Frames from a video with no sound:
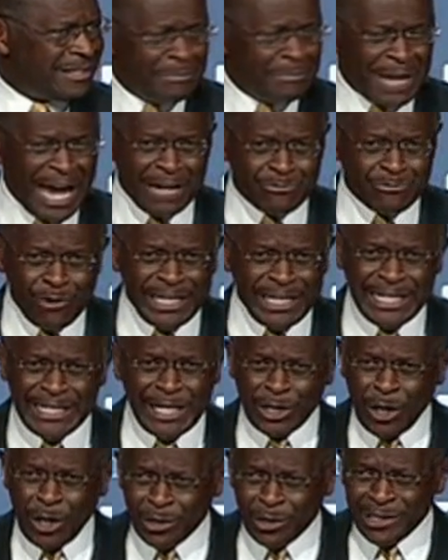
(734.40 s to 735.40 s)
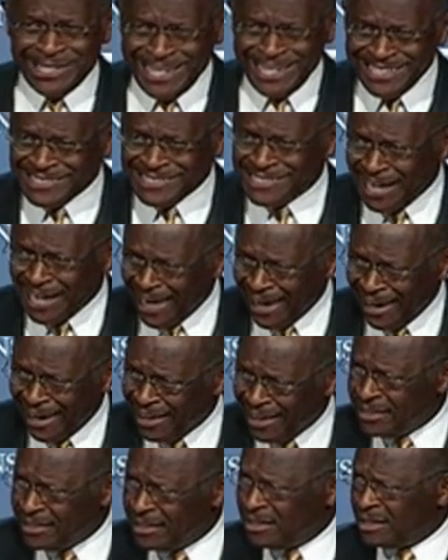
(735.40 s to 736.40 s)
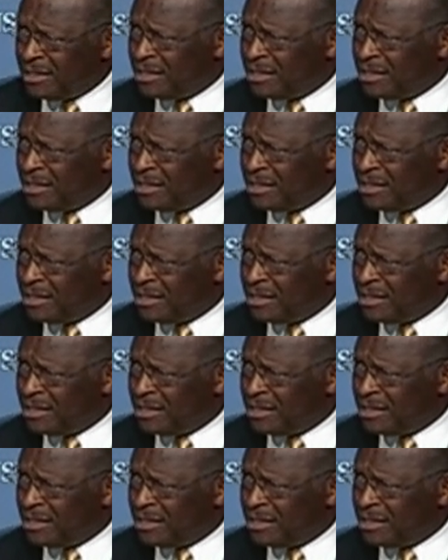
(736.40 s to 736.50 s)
I'm not running to go to Disneyland.